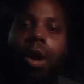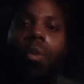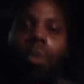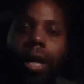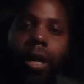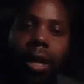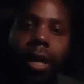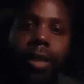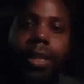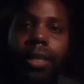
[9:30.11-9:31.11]
What it
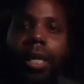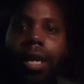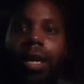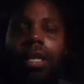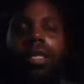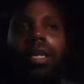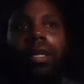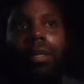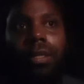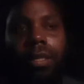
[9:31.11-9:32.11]
is
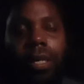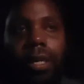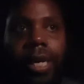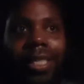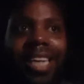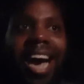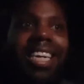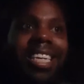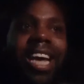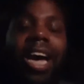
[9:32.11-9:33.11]
it's not
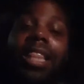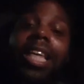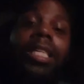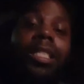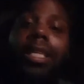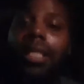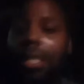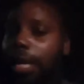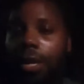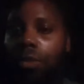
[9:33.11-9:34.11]
death. It's just
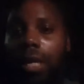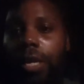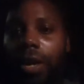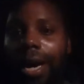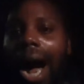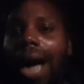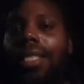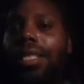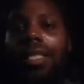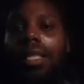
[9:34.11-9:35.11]
literally your
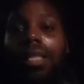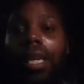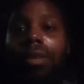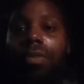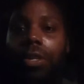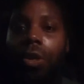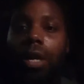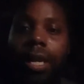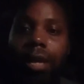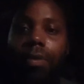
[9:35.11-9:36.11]
conscious just leaving. You're
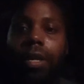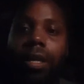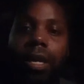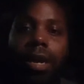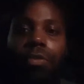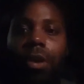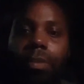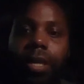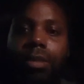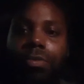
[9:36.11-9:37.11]
leaving from
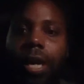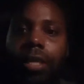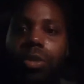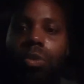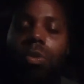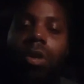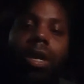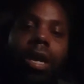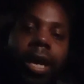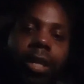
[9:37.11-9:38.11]
this vessel
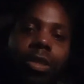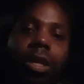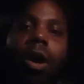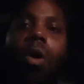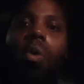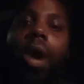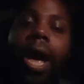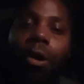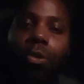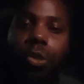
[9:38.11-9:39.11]
and to go
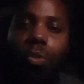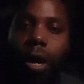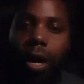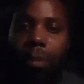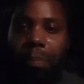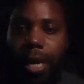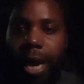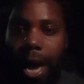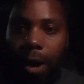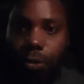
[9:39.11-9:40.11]
elsewhere, be
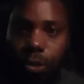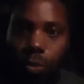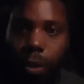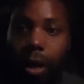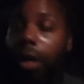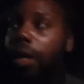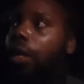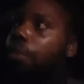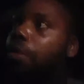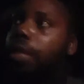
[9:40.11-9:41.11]
elsewhere.
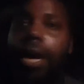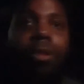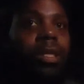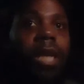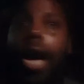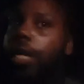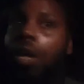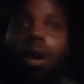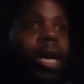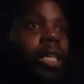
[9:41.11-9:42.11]
But they was like,
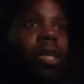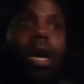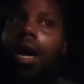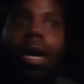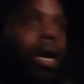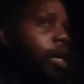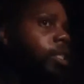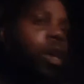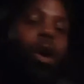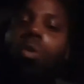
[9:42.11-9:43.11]
no, they tell,
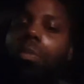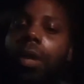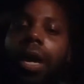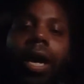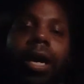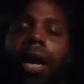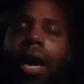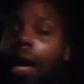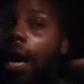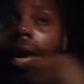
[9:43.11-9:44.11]
nope. And
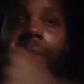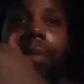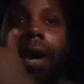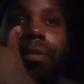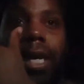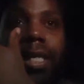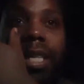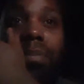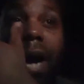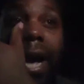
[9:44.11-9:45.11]
I got mad when they sent
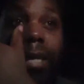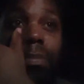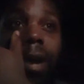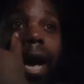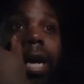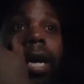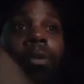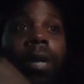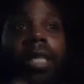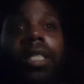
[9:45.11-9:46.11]
my ass back. And when
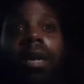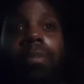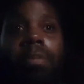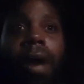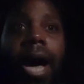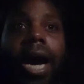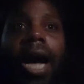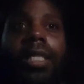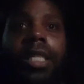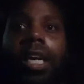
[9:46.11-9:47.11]
they sent me back, I
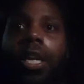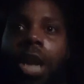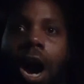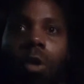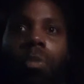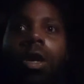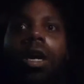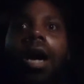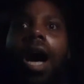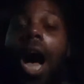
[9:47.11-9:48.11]
said, nope,
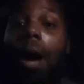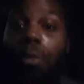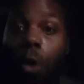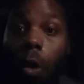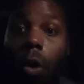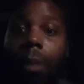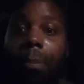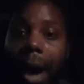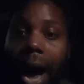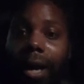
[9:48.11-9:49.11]
I'm going
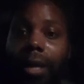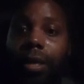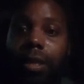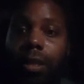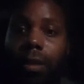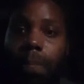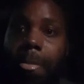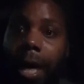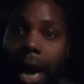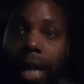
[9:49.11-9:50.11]
back.
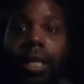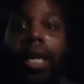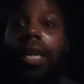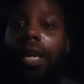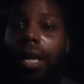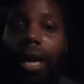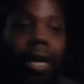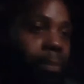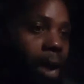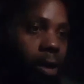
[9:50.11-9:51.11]
And I did it again.
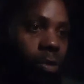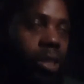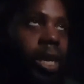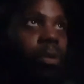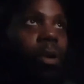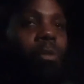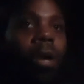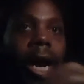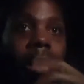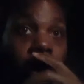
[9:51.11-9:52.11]
I'm not gonna say what
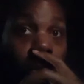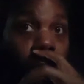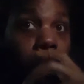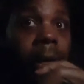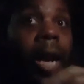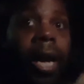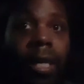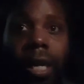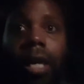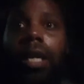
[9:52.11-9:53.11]
I do, but I
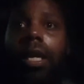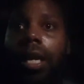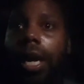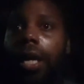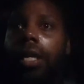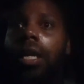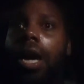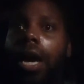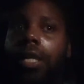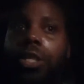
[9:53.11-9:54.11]
did it again.
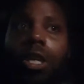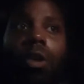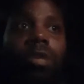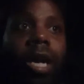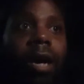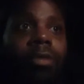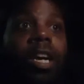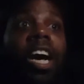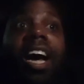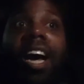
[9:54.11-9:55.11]
And sure enough,
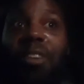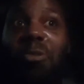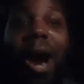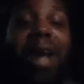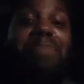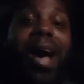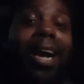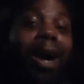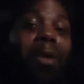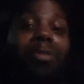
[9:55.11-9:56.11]
I'm right
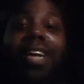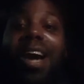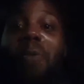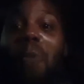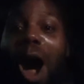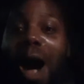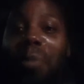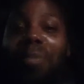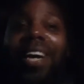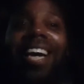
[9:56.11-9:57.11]
back over there. Whoop!